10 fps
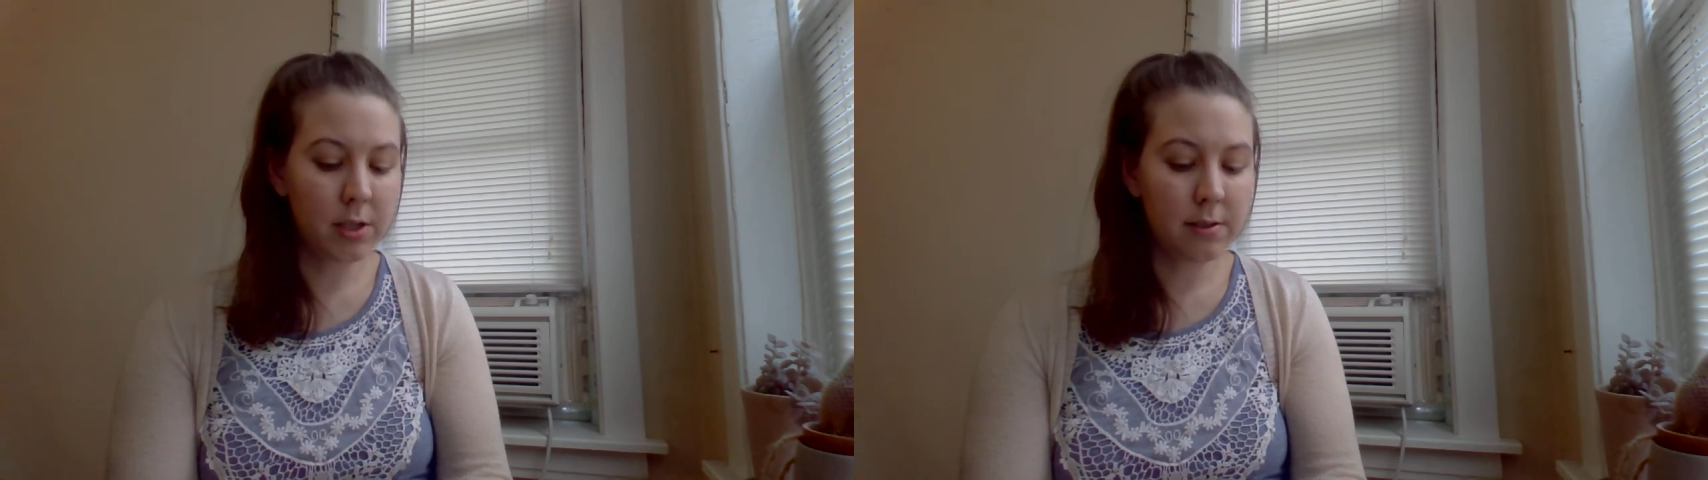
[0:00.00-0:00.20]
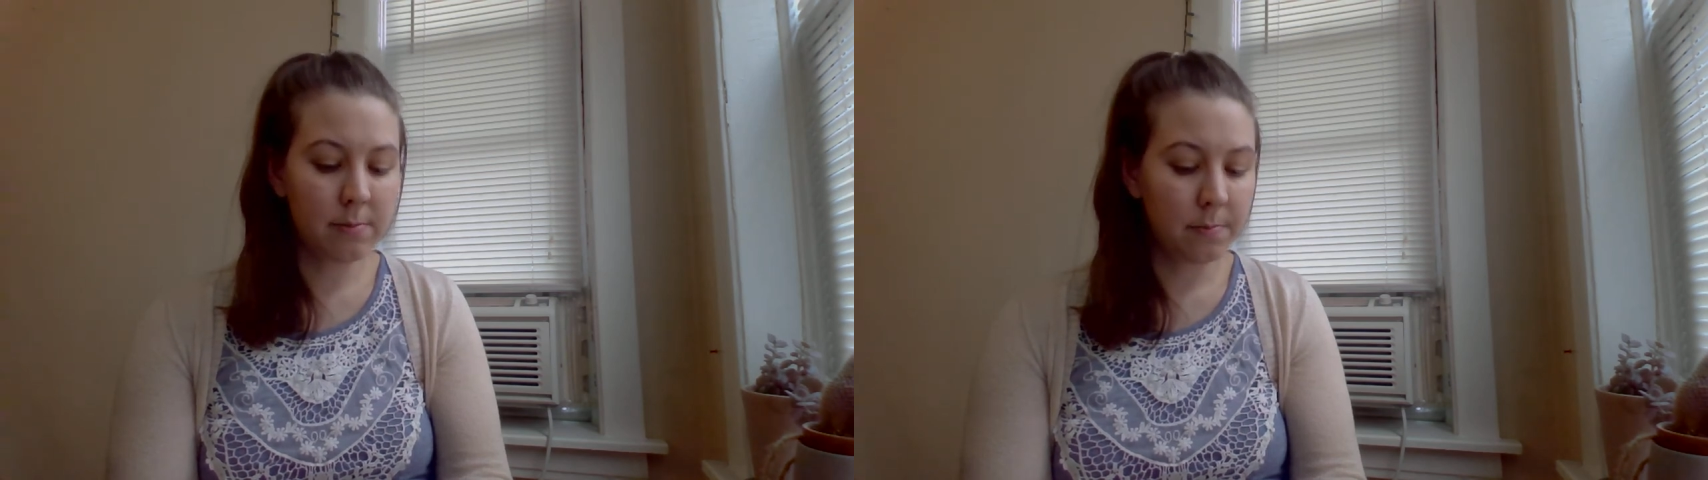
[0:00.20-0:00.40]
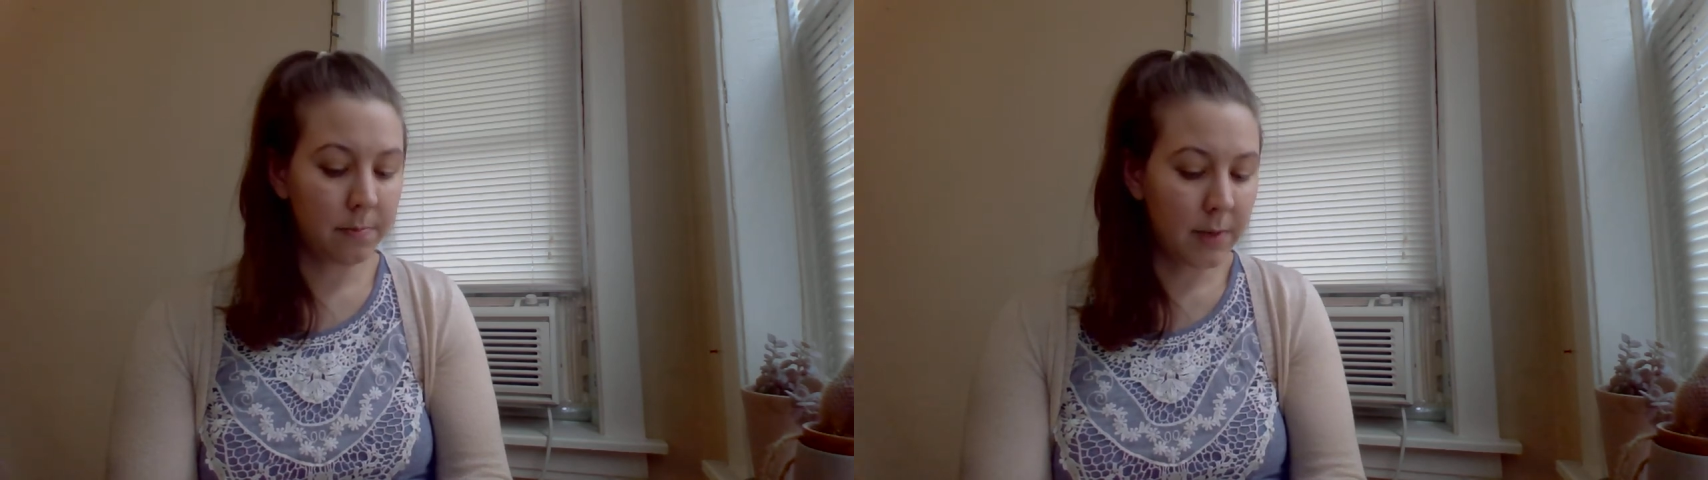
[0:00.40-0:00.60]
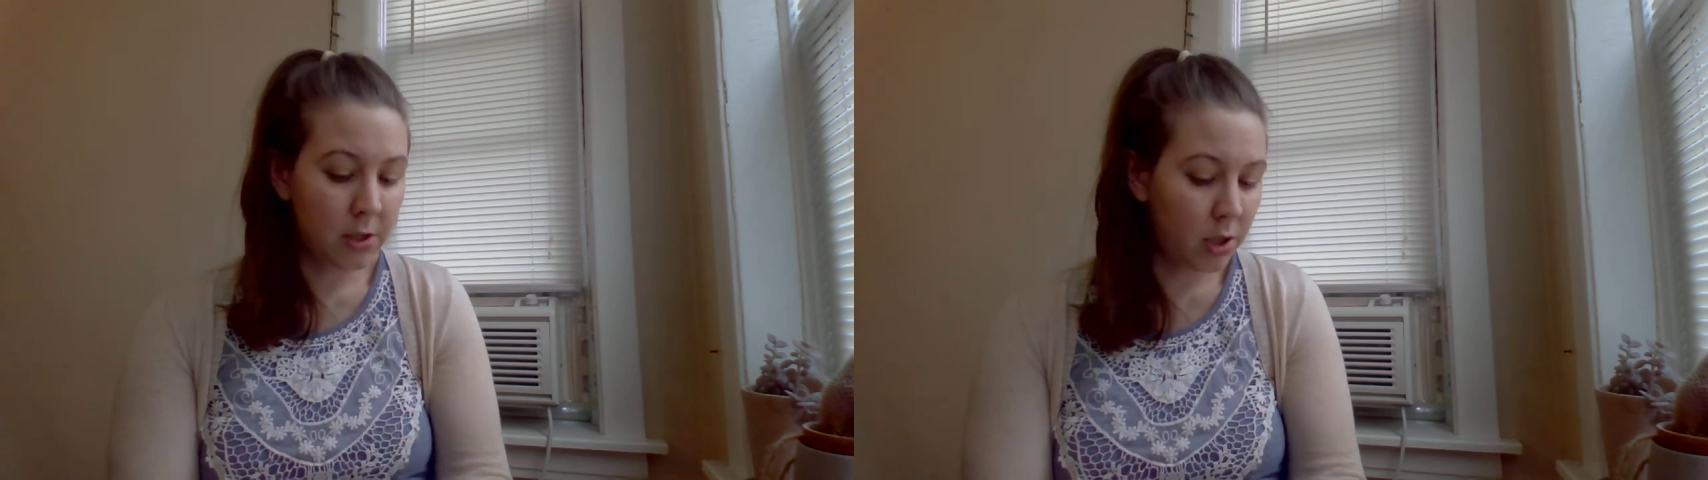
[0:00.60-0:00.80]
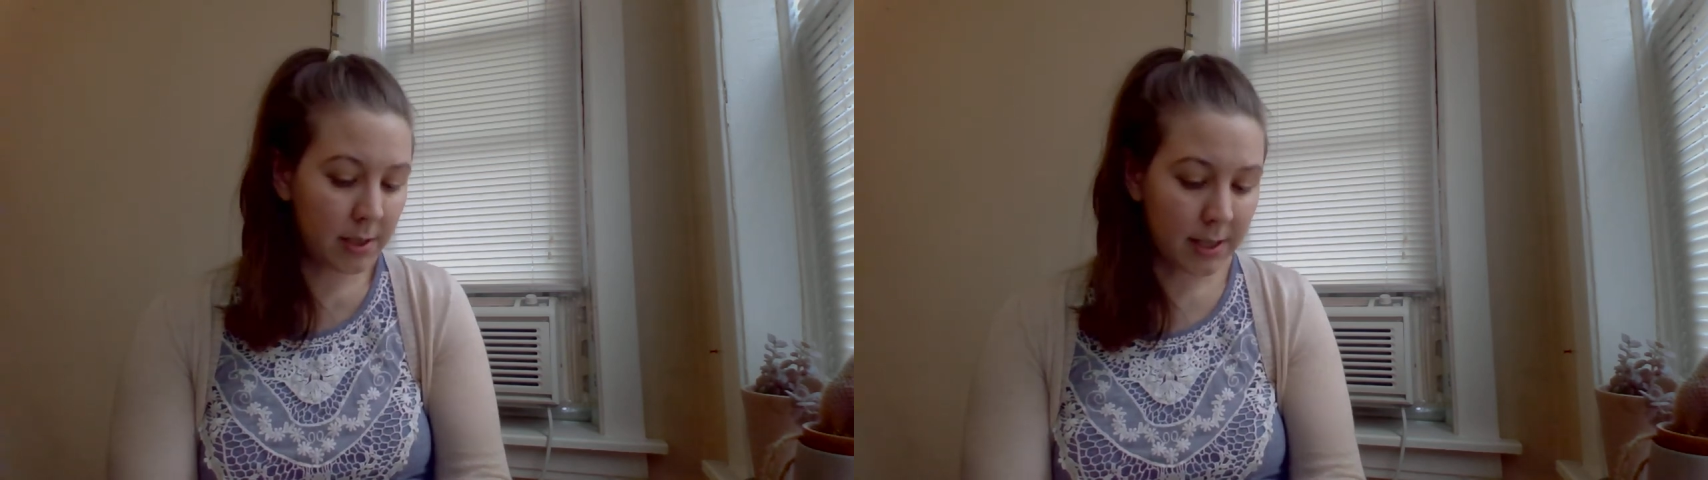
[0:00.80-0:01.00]
just
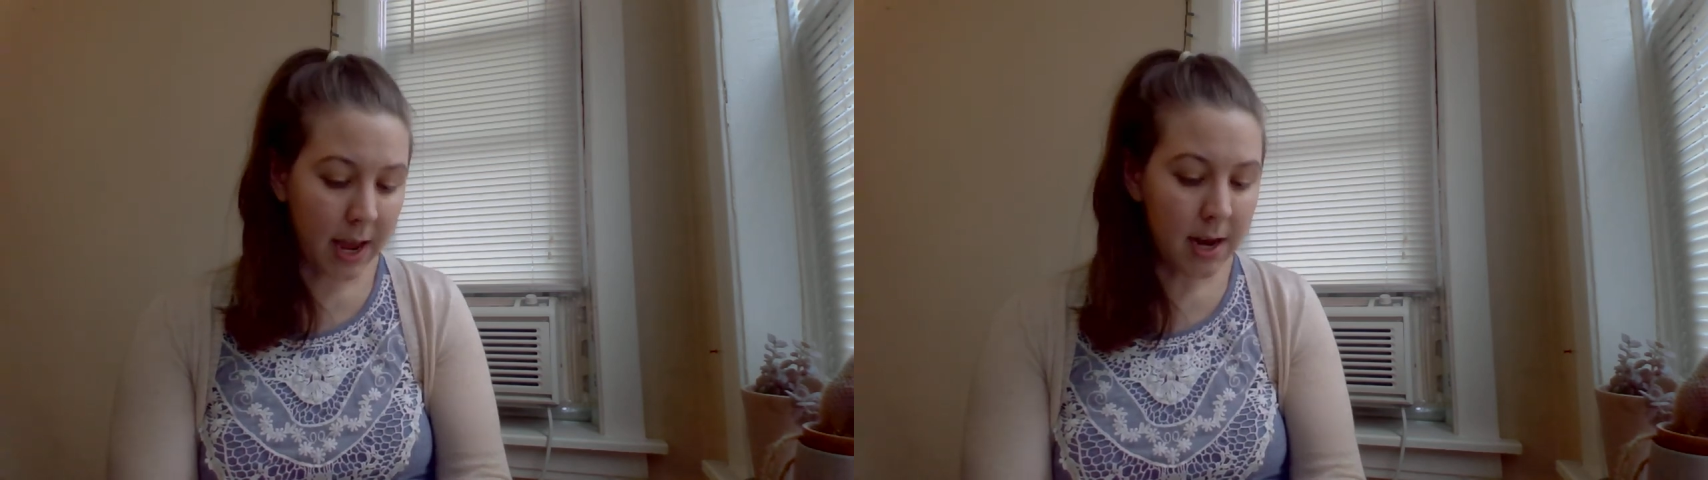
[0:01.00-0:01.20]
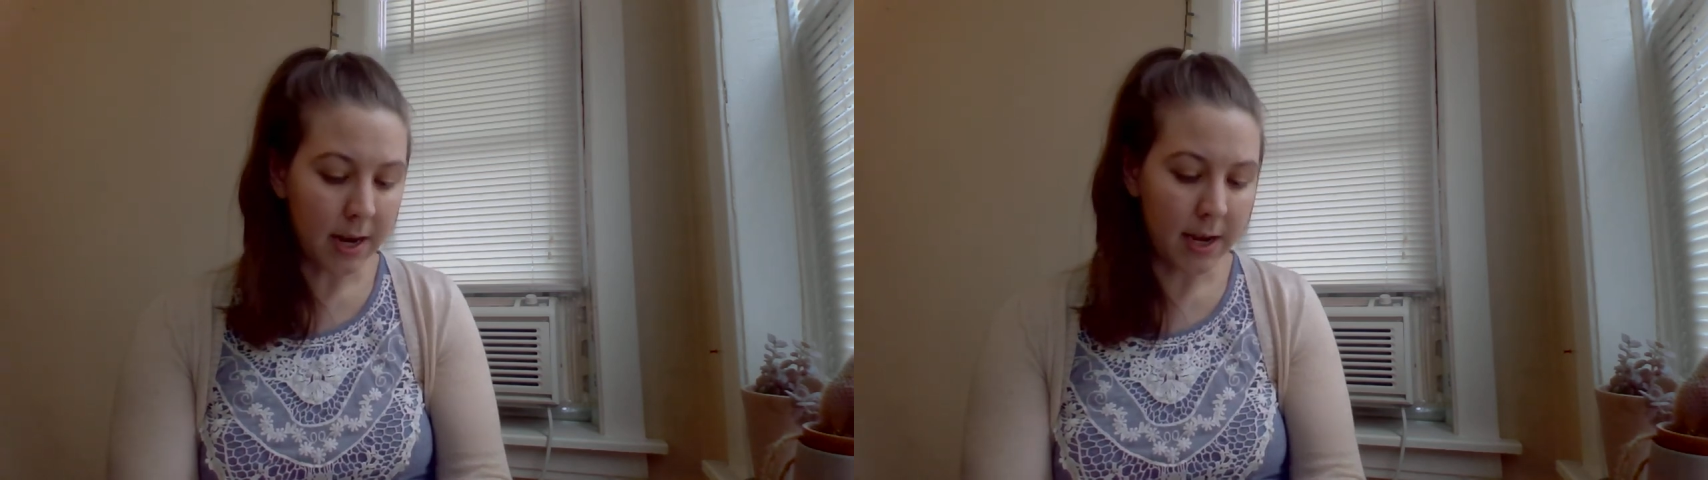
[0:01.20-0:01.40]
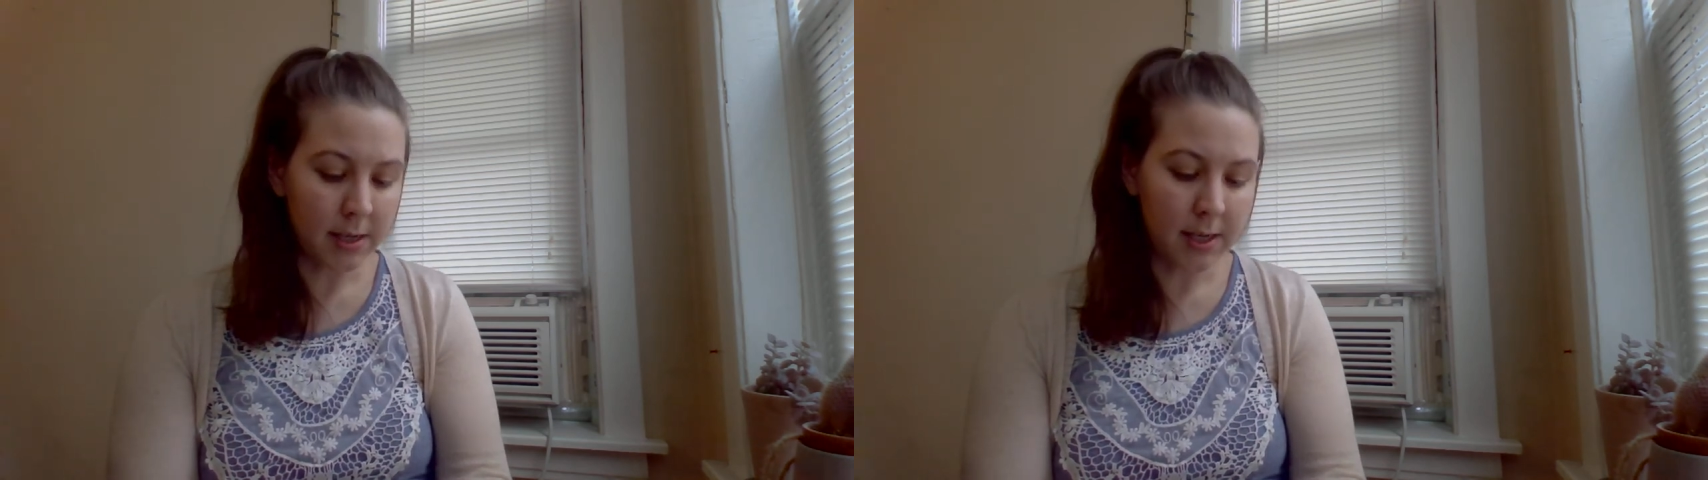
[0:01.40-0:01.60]
it's just skate night,